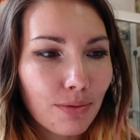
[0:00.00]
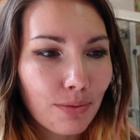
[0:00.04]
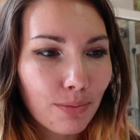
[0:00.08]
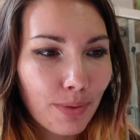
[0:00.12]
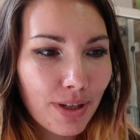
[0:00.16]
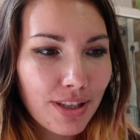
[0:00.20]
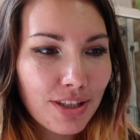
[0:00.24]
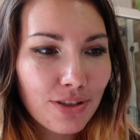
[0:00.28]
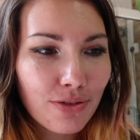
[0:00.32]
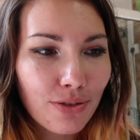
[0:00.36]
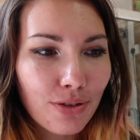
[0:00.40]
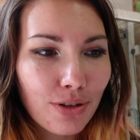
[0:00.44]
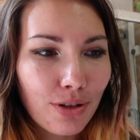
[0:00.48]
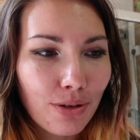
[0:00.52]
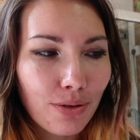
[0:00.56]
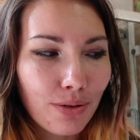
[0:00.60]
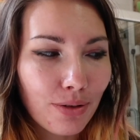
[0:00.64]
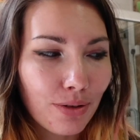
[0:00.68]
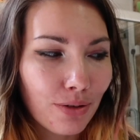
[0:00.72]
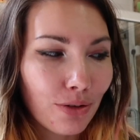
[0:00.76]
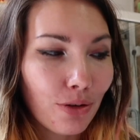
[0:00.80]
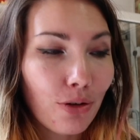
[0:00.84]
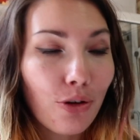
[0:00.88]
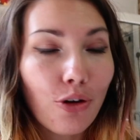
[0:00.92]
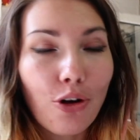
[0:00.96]
Winsor &
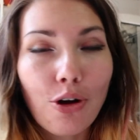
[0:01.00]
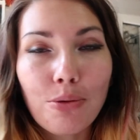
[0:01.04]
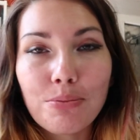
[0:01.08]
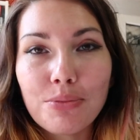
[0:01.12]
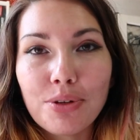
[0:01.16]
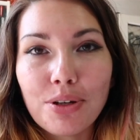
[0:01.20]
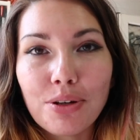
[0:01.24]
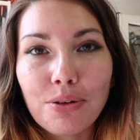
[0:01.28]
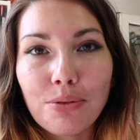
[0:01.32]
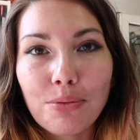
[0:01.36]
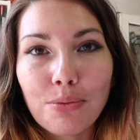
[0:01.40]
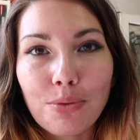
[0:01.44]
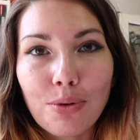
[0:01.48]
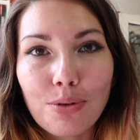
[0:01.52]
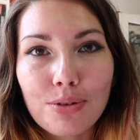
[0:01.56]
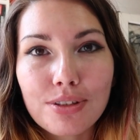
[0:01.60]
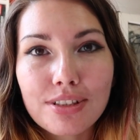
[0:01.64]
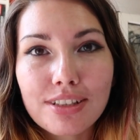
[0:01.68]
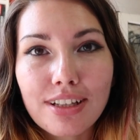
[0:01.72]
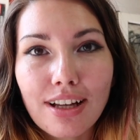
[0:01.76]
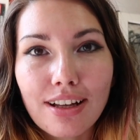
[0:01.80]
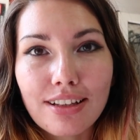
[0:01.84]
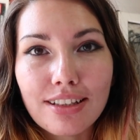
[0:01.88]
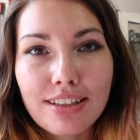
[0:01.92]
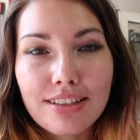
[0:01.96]
Newton Cotman
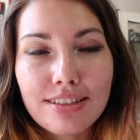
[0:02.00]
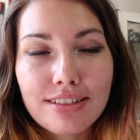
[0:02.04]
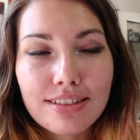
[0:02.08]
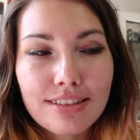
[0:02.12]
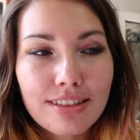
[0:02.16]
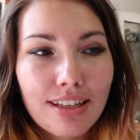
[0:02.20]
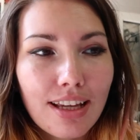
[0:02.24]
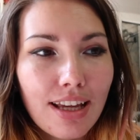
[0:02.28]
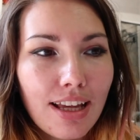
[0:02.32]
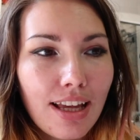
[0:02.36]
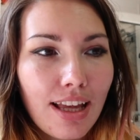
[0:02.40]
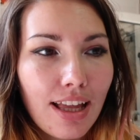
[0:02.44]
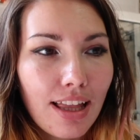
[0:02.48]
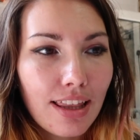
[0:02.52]
watercolours.